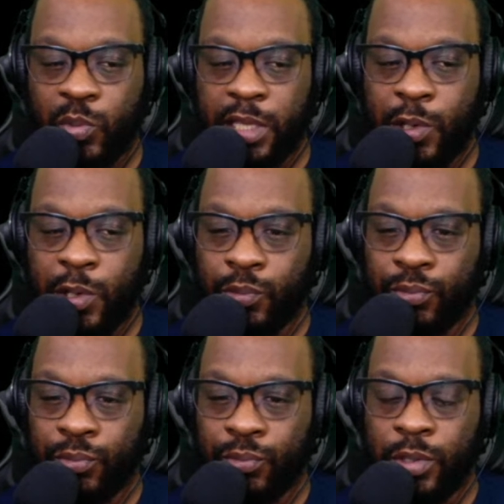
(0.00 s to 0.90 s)
they go
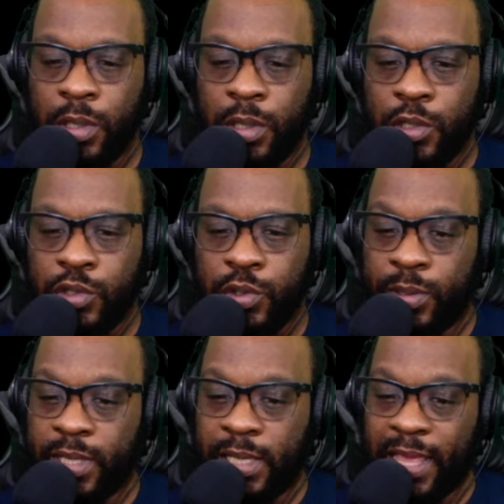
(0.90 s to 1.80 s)
through during
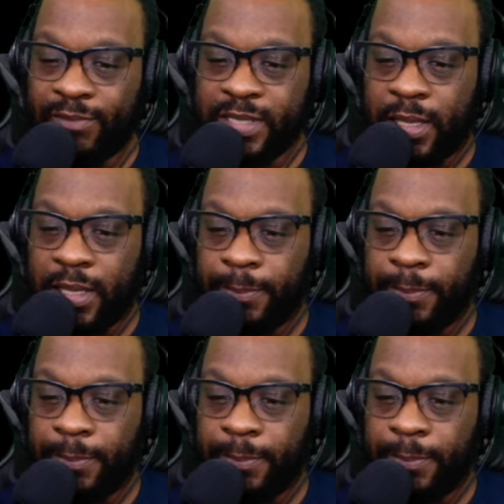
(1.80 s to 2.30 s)
their lifetime.